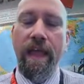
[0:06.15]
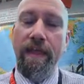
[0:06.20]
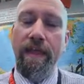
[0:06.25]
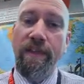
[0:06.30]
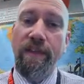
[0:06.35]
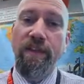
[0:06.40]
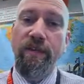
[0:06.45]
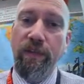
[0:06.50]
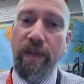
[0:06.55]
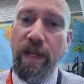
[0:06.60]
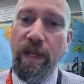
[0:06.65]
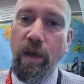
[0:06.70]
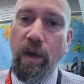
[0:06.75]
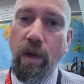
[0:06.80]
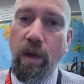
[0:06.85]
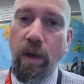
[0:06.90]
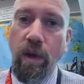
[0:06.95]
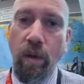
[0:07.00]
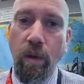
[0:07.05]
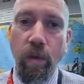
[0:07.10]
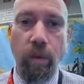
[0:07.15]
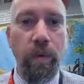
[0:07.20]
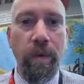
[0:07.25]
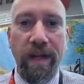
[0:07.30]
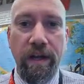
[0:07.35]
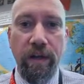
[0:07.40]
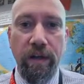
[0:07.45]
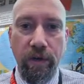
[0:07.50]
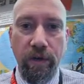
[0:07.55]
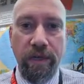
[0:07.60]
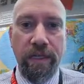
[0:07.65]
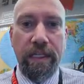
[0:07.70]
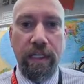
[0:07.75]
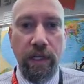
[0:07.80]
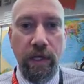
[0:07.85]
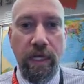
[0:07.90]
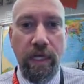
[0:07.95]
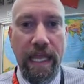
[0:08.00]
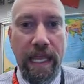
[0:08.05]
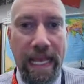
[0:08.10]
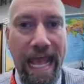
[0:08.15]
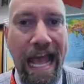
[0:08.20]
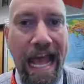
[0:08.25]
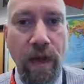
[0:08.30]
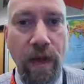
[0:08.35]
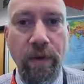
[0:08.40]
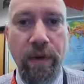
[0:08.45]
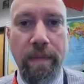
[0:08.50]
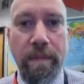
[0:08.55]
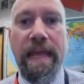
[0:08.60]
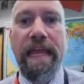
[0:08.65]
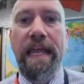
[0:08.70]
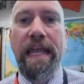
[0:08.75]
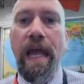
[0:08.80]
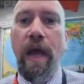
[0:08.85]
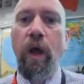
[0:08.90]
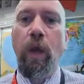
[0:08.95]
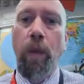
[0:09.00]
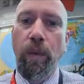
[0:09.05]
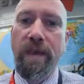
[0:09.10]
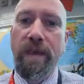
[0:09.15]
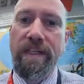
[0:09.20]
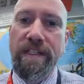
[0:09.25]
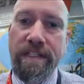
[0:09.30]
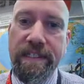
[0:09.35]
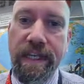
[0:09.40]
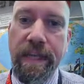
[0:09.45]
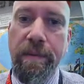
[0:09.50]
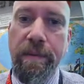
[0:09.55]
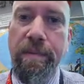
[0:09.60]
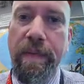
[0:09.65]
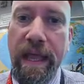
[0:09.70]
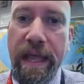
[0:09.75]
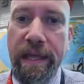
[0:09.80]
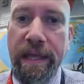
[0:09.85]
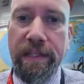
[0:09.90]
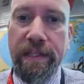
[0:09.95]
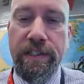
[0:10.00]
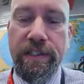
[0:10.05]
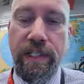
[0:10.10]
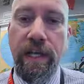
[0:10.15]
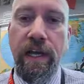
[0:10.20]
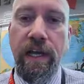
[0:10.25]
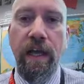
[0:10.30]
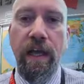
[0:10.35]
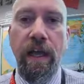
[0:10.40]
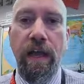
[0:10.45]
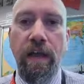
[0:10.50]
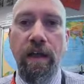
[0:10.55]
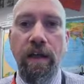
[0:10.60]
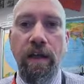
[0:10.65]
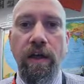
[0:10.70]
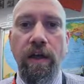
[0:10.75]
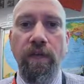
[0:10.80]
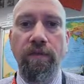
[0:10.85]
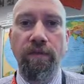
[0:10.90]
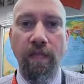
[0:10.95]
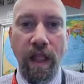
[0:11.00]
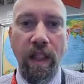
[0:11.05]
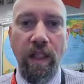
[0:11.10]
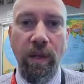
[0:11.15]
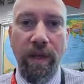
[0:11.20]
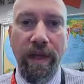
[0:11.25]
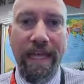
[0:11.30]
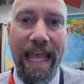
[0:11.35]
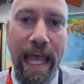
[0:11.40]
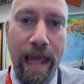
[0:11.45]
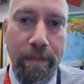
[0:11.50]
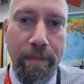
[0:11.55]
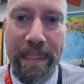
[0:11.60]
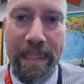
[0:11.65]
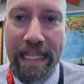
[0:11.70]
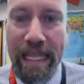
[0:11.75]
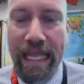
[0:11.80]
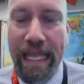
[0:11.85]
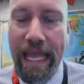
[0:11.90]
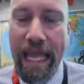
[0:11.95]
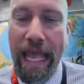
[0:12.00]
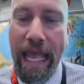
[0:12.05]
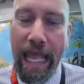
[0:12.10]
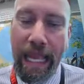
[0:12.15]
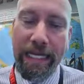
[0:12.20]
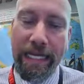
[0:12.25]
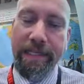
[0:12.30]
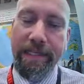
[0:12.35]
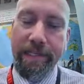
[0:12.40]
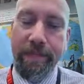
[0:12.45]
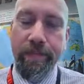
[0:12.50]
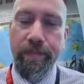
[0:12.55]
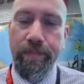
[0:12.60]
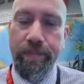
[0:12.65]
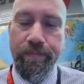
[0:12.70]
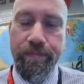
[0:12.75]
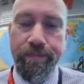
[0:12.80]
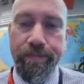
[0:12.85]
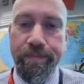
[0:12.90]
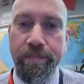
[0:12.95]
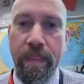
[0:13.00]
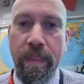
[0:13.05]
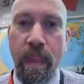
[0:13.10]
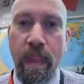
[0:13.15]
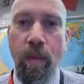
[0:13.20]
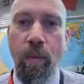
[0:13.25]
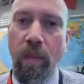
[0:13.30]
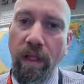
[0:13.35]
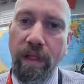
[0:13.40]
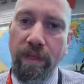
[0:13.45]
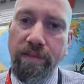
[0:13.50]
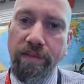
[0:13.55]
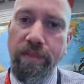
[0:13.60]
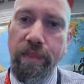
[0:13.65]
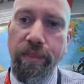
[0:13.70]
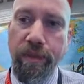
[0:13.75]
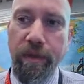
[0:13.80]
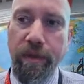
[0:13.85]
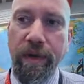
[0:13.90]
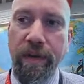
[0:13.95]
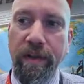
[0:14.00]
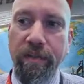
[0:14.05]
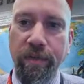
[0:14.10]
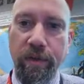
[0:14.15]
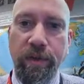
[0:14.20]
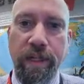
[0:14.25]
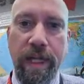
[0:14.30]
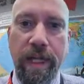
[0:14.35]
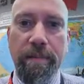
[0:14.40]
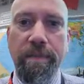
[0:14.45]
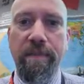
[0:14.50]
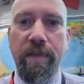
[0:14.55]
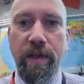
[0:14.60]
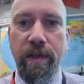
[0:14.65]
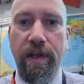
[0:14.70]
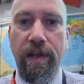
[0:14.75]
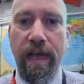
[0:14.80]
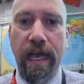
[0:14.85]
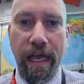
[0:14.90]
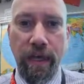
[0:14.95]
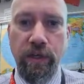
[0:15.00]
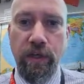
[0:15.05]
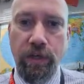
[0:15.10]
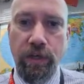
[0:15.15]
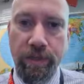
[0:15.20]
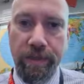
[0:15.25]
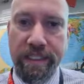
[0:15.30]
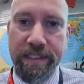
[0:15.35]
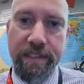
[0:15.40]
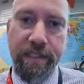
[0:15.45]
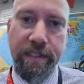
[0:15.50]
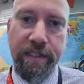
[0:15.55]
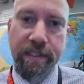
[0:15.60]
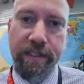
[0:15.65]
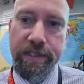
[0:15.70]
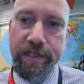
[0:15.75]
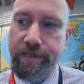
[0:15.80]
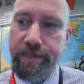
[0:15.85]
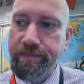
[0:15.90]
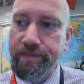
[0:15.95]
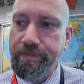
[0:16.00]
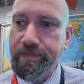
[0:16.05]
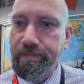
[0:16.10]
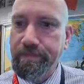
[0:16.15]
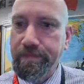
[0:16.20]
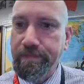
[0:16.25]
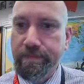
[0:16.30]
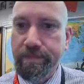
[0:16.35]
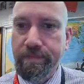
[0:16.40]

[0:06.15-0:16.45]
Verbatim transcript: In this video, we are going to look at how to make a works cited page following MLA 8. We'll also throw in a few tips on how to do research.